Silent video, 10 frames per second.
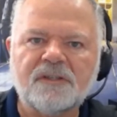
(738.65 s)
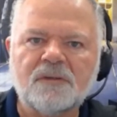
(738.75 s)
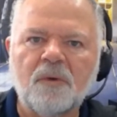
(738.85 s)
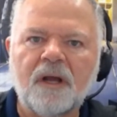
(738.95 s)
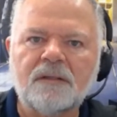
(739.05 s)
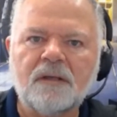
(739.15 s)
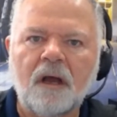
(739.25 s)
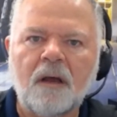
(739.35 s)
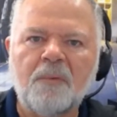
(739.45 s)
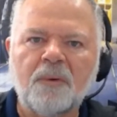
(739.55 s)
as well to
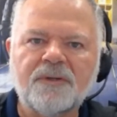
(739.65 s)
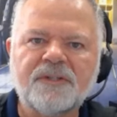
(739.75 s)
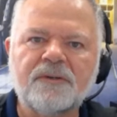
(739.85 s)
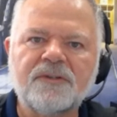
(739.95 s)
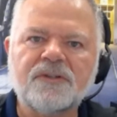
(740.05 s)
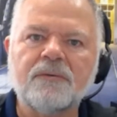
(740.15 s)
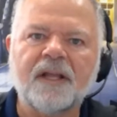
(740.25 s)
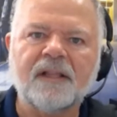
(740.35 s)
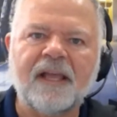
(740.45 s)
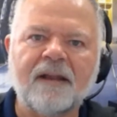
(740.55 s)
onboard students
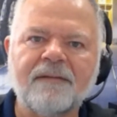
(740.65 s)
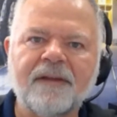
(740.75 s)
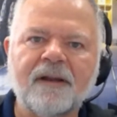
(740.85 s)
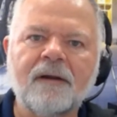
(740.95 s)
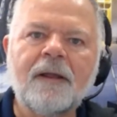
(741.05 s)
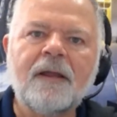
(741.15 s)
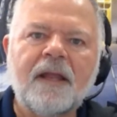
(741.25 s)
directly out of there.